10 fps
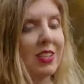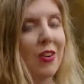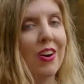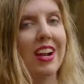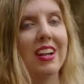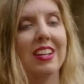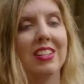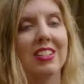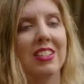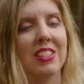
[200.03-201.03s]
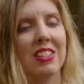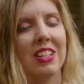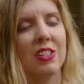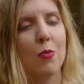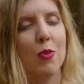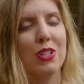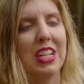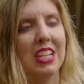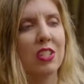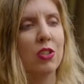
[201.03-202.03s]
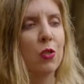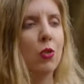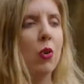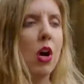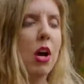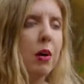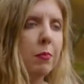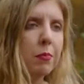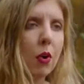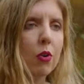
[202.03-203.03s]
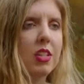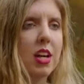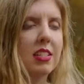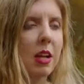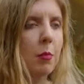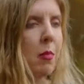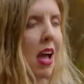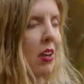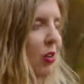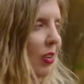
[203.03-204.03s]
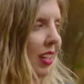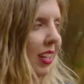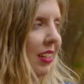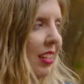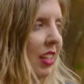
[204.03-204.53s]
or are there still someone needed to process them manually?